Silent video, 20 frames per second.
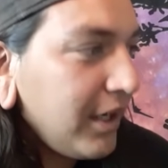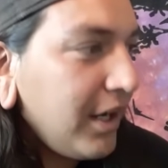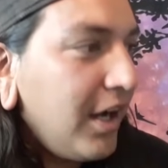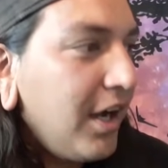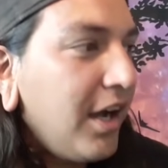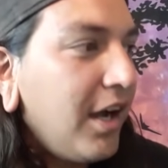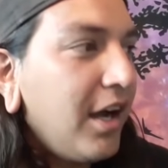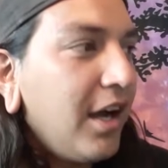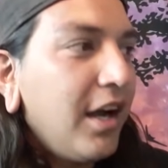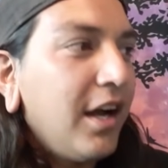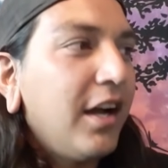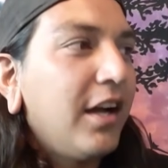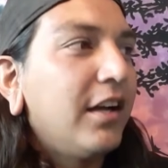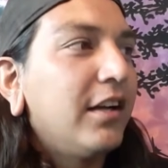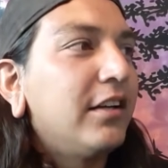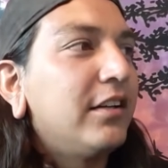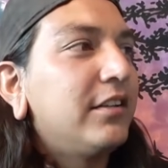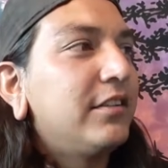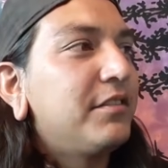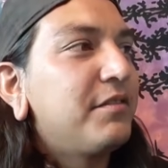
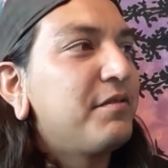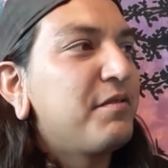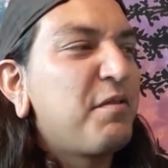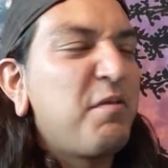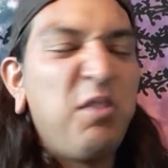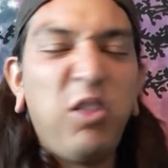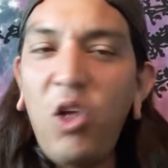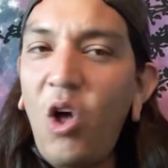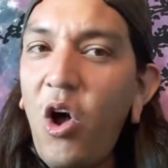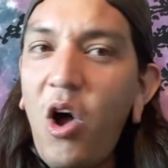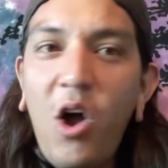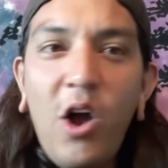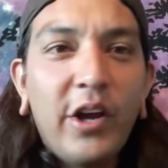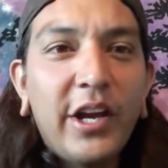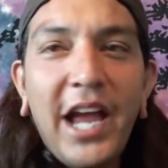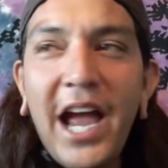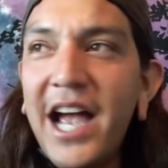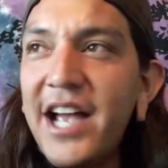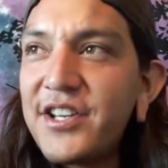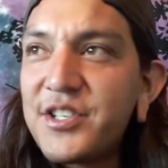Long
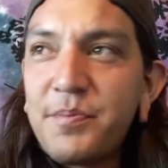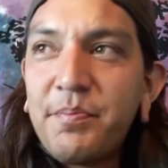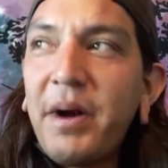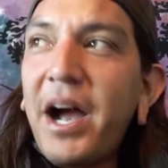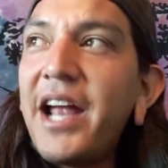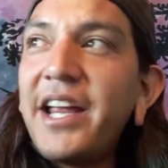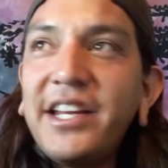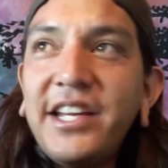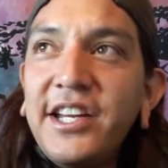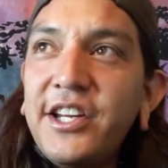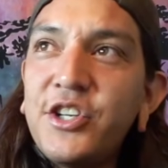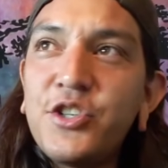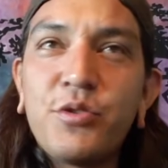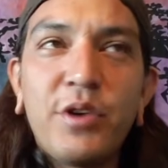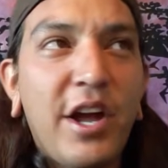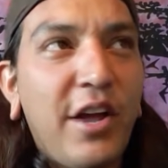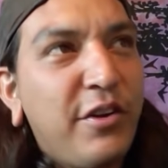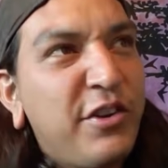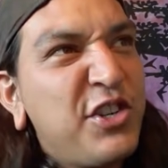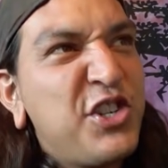ass biking
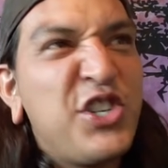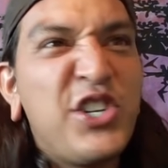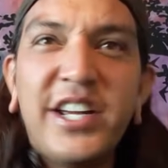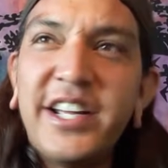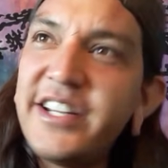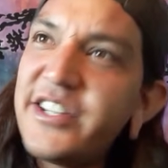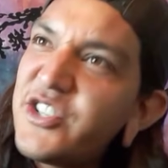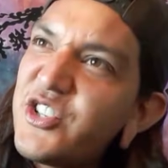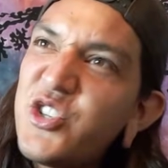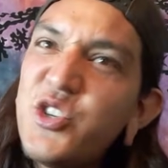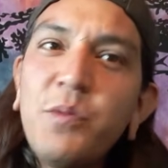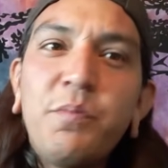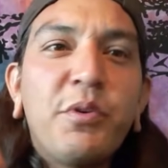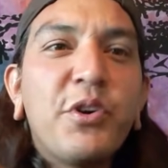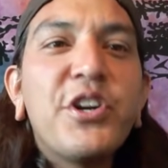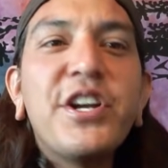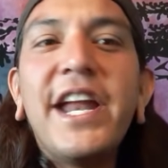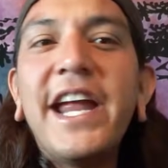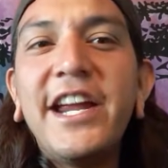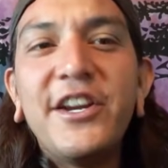trail and shit,
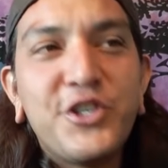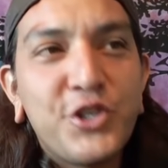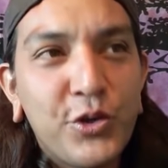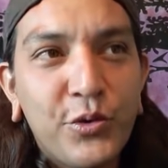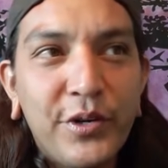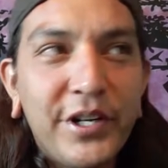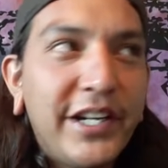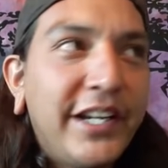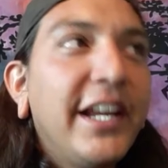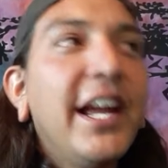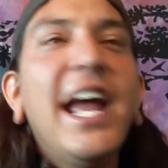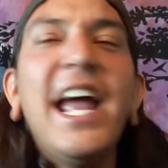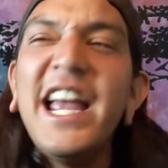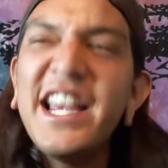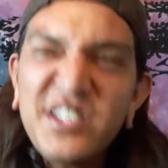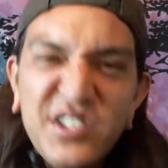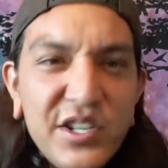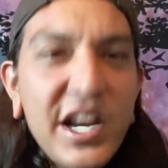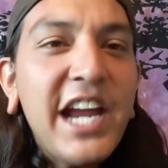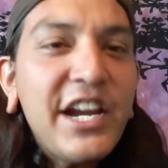super naturey
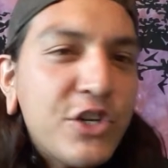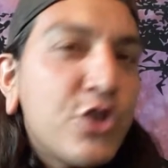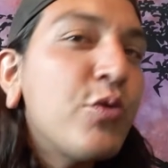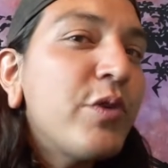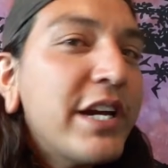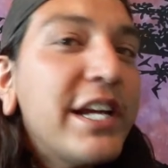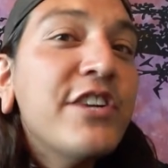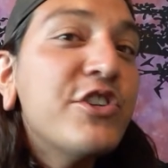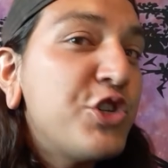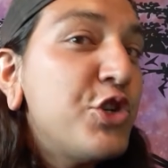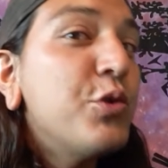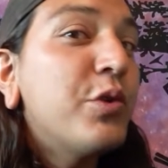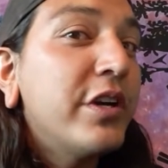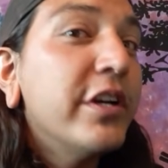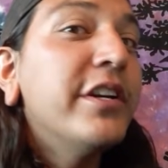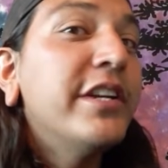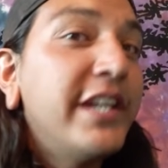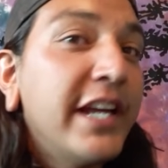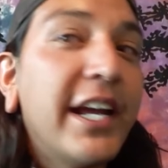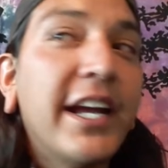as you
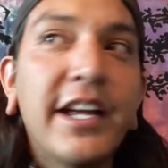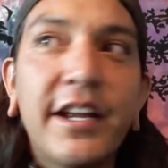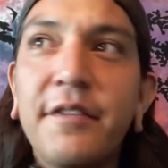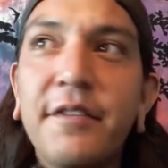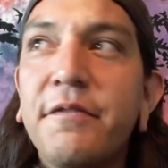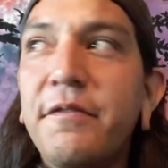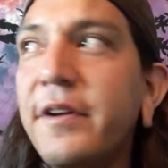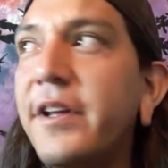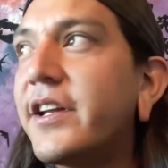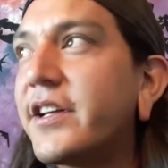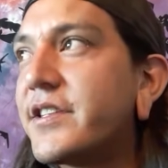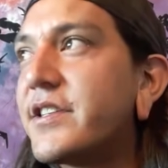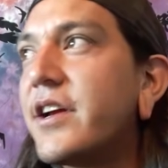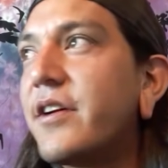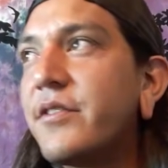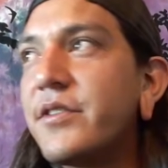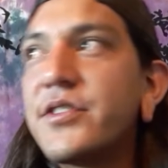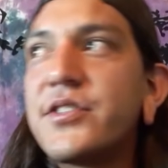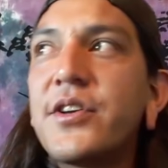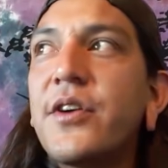could get in Phoenix,
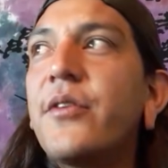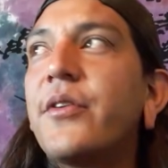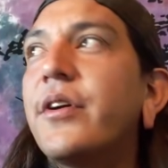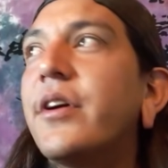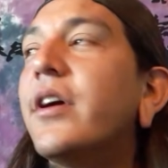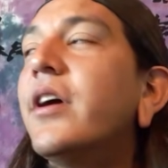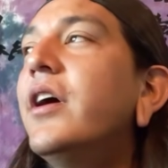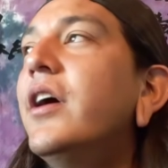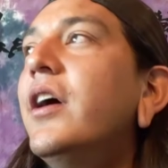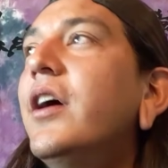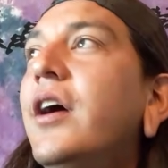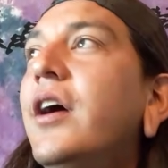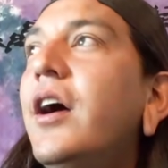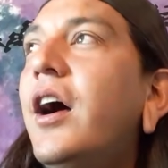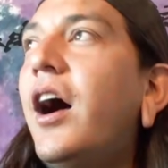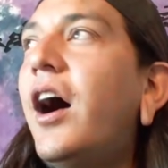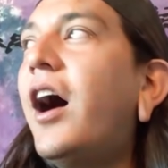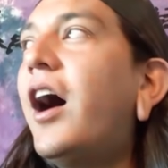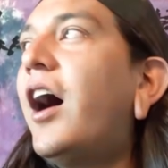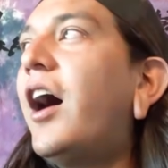Arizona.
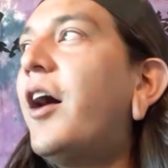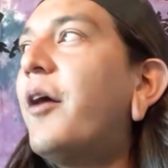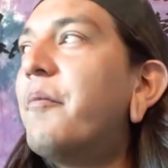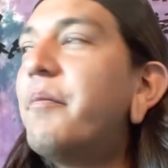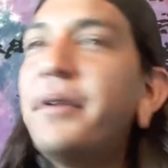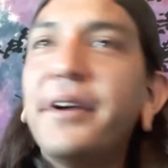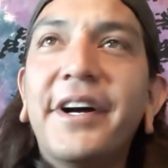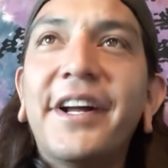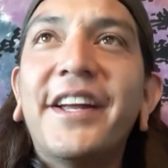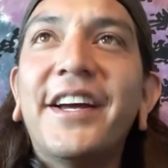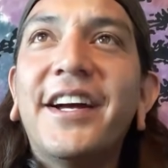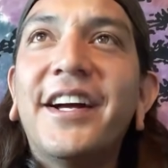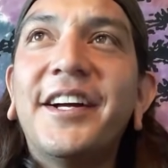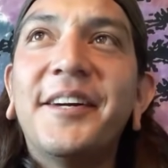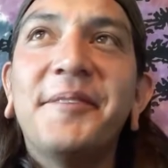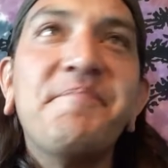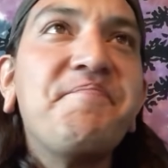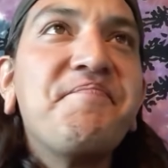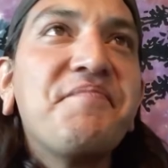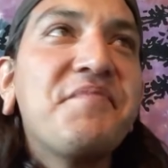
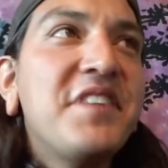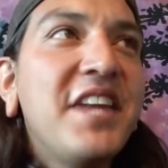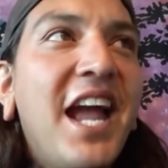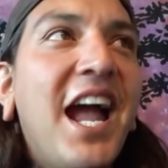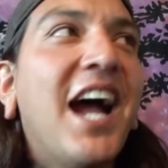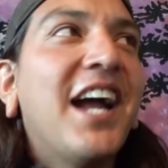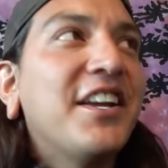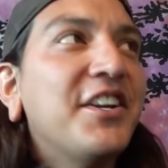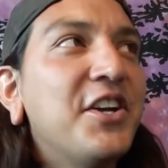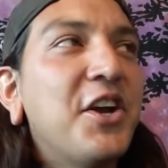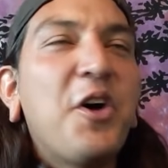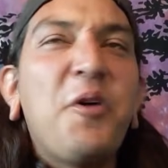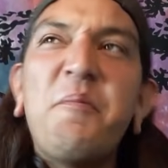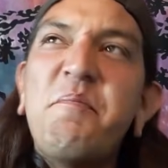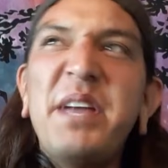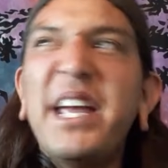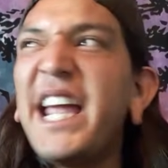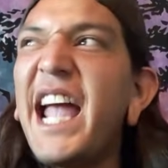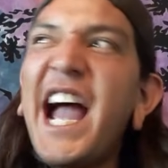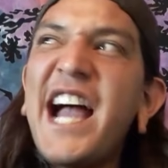Yeah, you know,
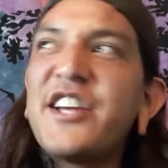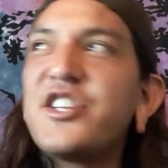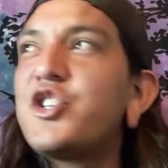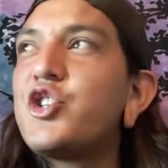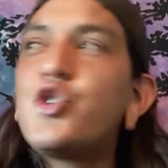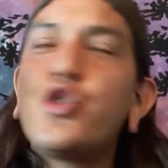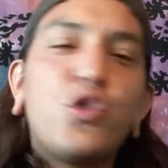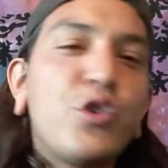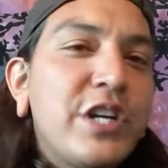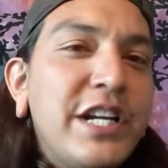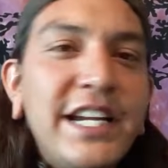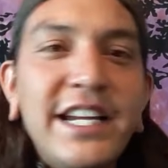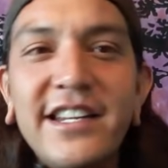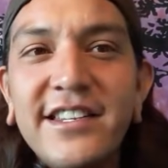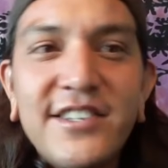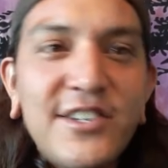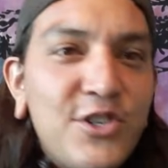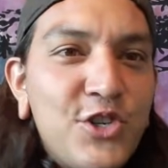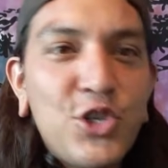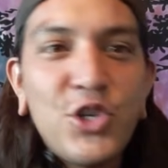big ass
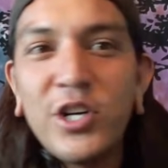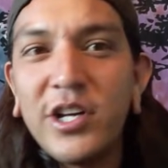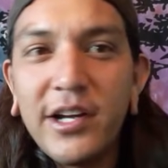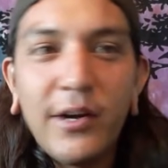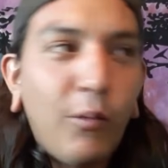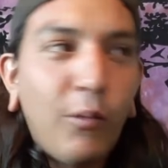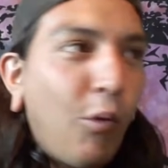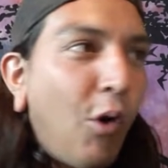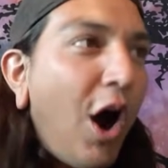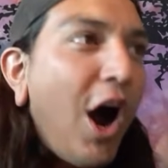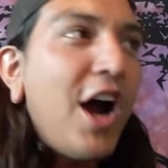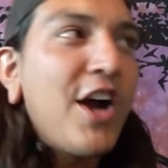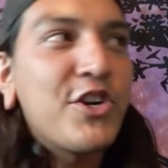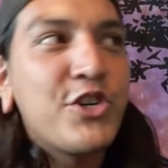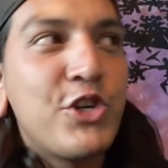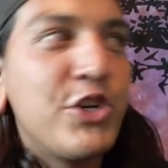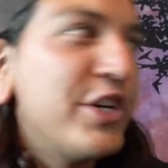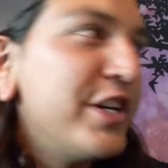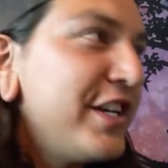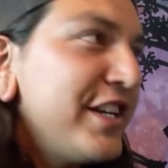trees and shit,
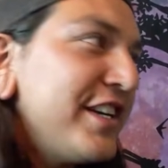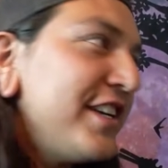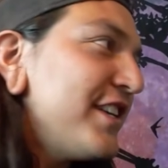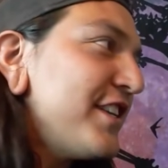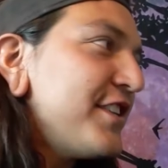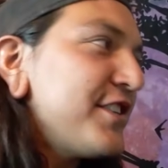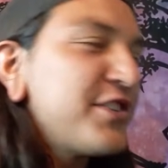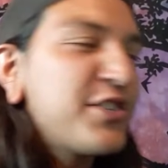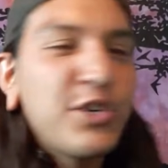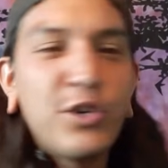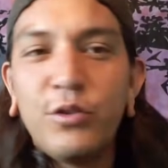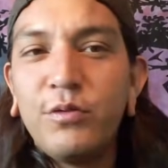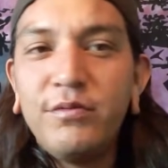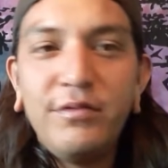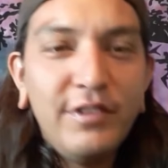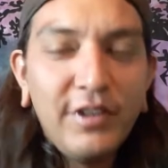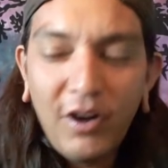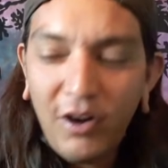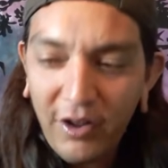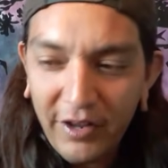
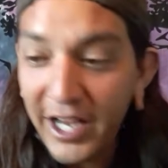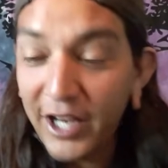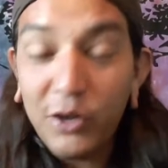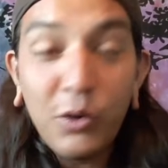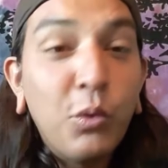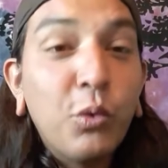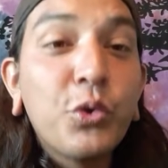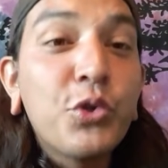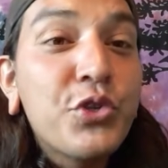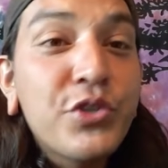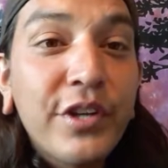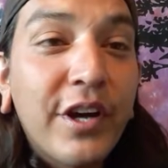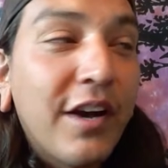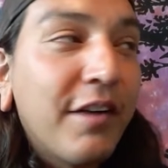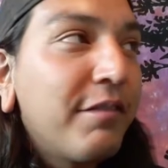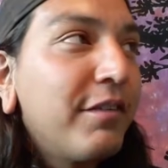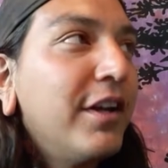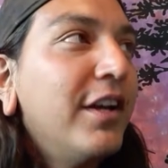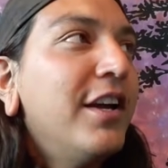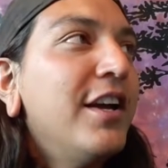washes, all that cool stuff.